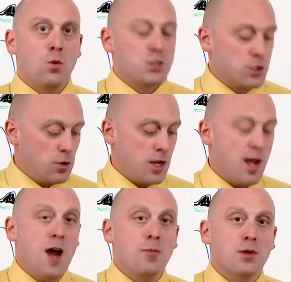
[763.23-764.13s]
what's going to
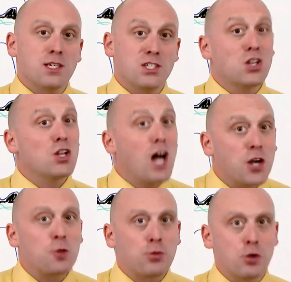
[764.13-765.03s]
happen is a
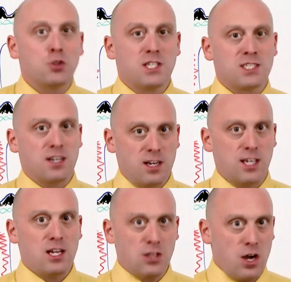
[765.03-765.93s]
lot of protein is going to
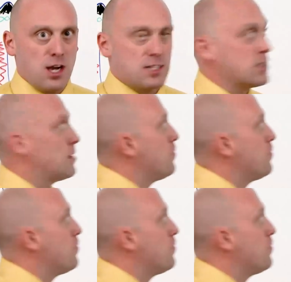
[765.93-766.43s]
get lost.